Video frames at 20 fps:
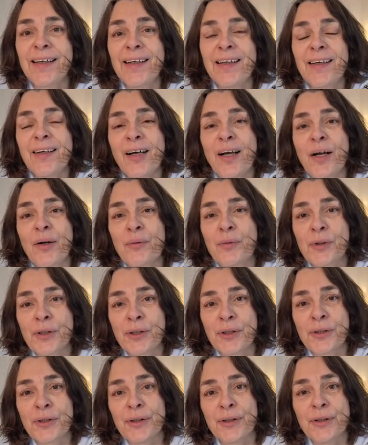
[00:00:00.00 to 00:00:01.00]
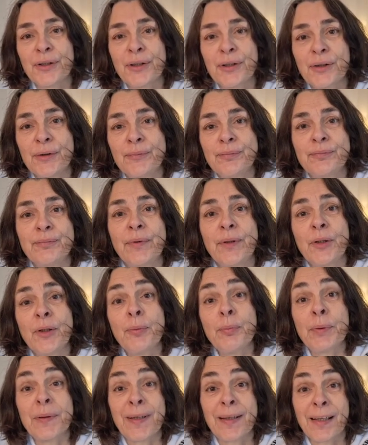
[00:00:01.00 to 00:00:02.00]
our
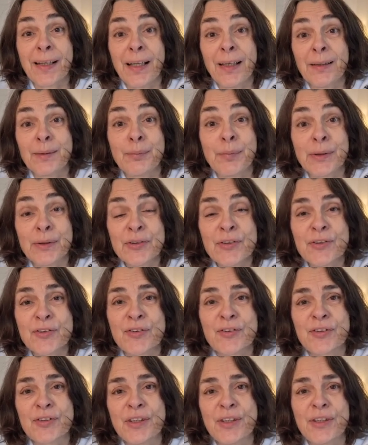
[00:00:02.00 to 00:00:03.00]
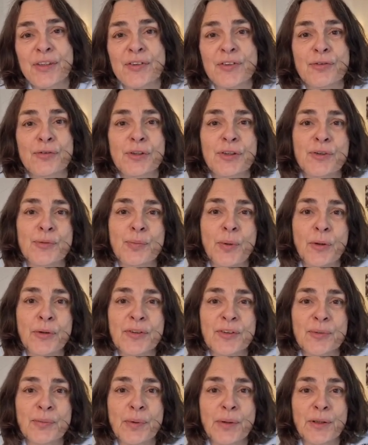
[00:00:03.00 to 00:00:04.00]
hypothalamus is
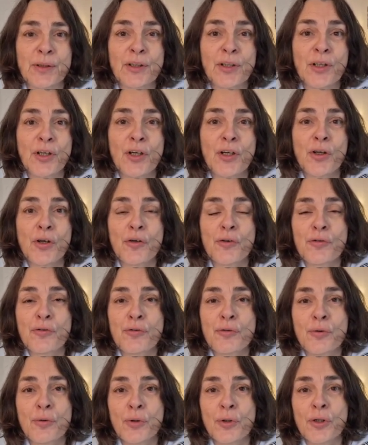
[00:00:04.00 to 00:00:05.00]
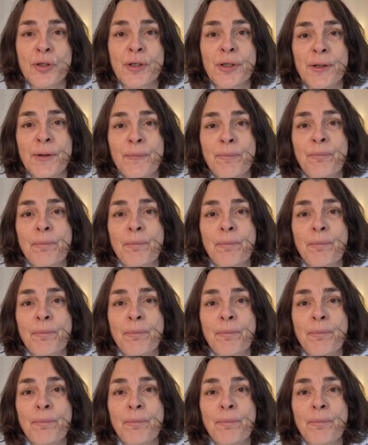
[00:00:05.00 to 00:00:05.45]
responsible for